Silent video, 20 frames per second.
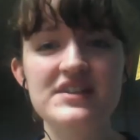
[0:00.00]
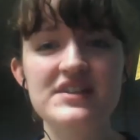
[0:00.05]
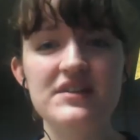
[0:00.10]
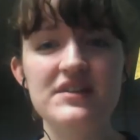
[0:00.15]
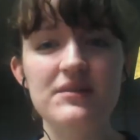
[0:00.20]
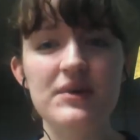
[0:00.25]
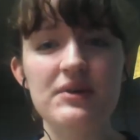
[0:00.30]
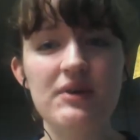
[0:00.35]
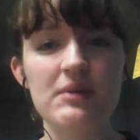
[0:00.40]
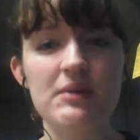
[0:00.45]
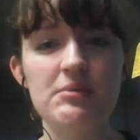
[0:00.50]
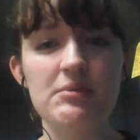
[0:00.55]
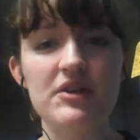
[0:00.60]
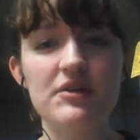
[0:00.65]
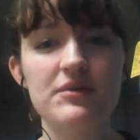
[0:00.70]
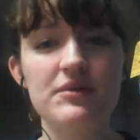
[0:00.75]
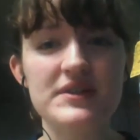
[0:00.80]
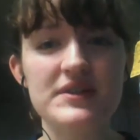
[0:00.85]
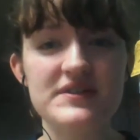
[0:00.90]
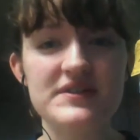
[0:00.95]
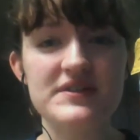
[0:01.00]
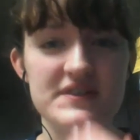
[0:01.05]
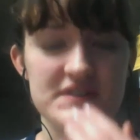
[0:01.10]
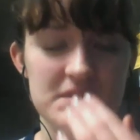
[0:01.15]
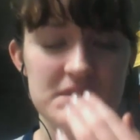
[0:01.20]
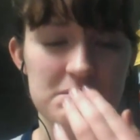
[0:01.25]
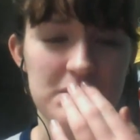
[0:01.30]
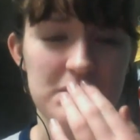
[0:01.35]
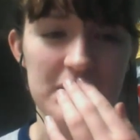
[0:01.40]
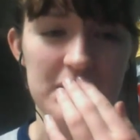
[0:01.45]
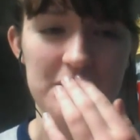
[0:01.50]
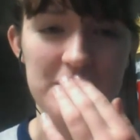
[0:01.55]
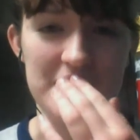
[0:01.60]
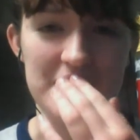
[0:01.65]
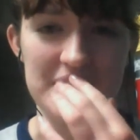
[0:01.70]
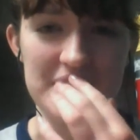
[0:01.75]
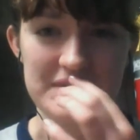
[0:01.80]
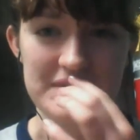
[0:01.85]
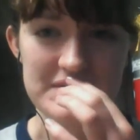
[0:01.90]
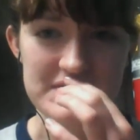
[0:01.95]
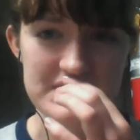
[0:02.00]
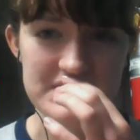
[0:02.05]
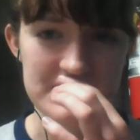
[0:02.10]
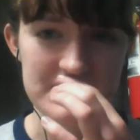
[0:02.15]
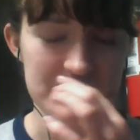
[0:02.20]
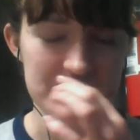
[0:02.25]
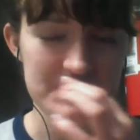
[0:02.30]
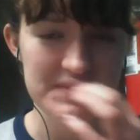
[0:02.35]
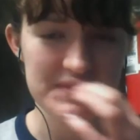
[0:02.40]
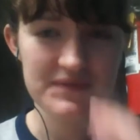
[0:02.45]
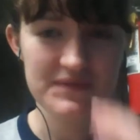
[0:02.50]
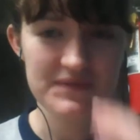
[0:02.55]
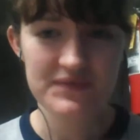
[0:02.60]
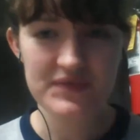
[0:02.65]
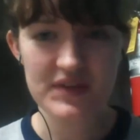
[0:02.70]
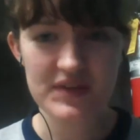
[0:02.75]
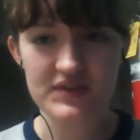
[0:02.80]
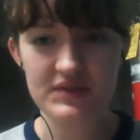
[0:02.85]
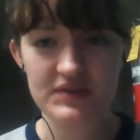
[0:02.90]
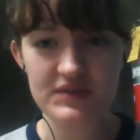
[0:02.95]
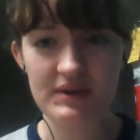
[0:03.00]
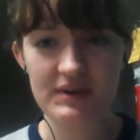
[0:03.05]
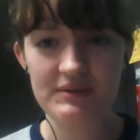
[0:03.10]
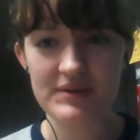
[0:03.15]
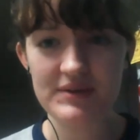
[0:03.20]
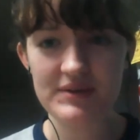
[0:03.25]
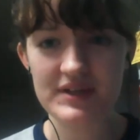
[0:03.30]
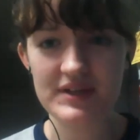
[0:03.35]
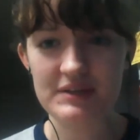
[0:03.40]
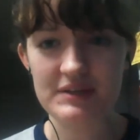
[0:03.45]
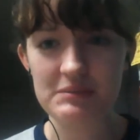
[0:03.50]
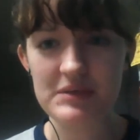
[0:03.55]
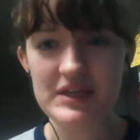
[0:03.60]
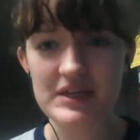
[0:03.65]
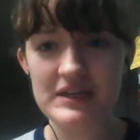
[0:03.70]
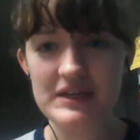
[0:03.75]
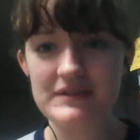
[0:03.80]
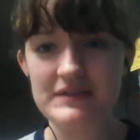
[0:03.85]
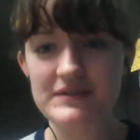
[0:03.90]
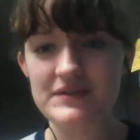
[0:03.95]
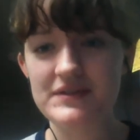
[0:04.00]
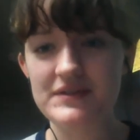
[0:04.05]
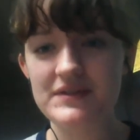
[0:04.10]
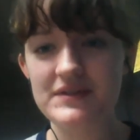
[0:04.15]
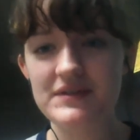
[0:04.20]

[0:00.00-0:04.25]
to the one right below where it says compare means, and so I would click means.